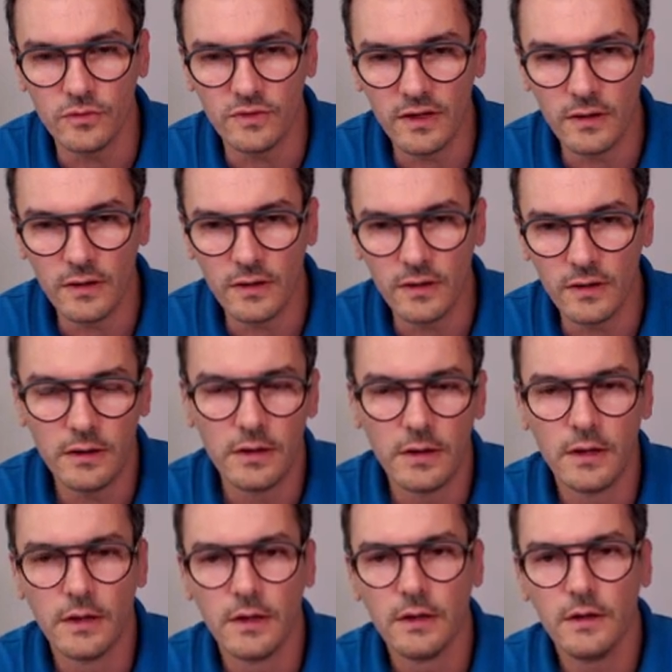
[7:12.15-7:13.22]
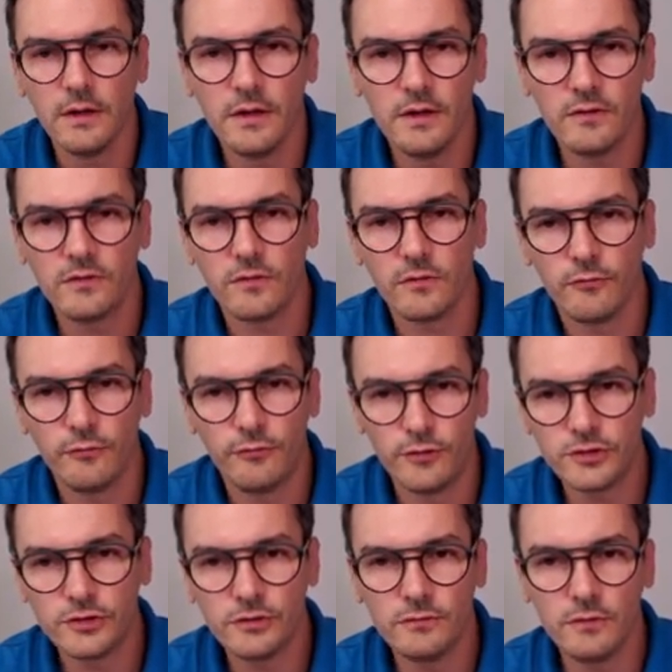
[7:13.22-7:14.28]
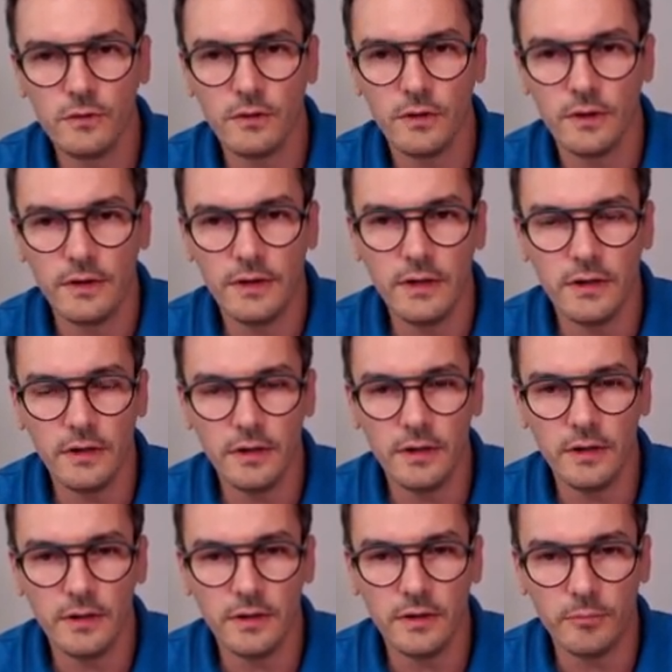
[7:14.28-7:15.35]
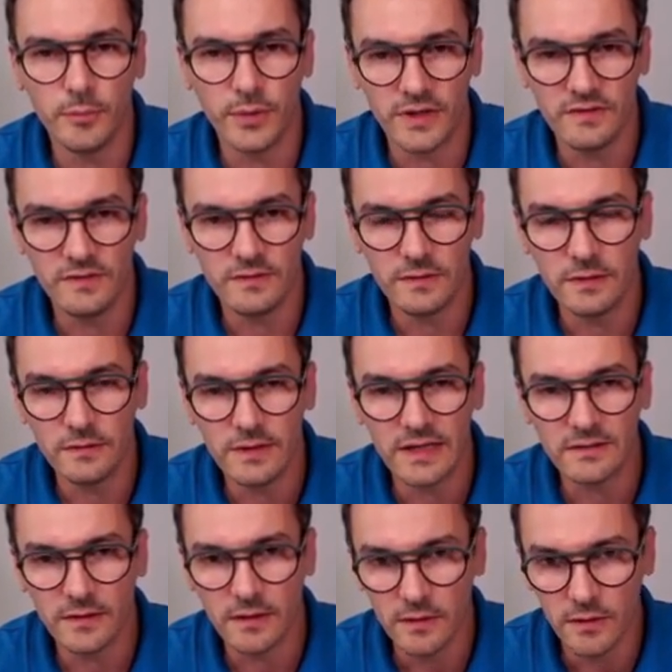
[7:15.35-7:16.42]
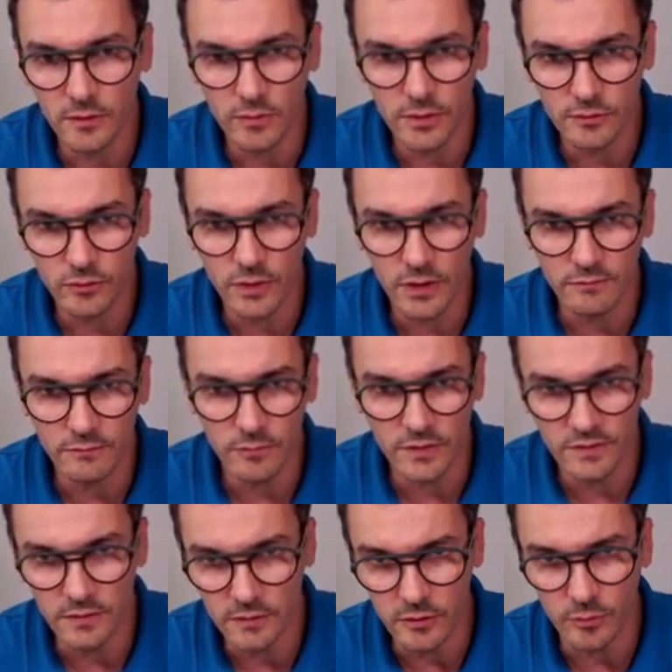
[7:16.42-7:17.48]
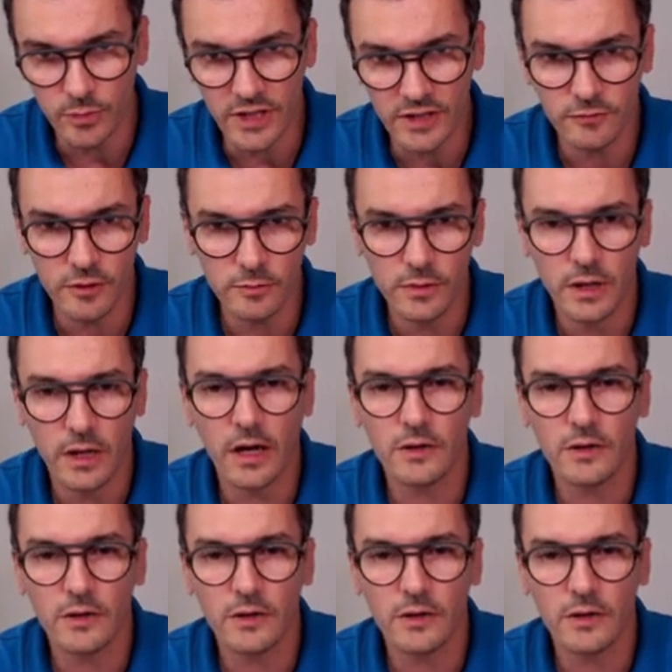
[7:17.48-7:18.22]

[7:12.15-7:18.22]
deal there is, first of all, the persistent data you want to have within your platform,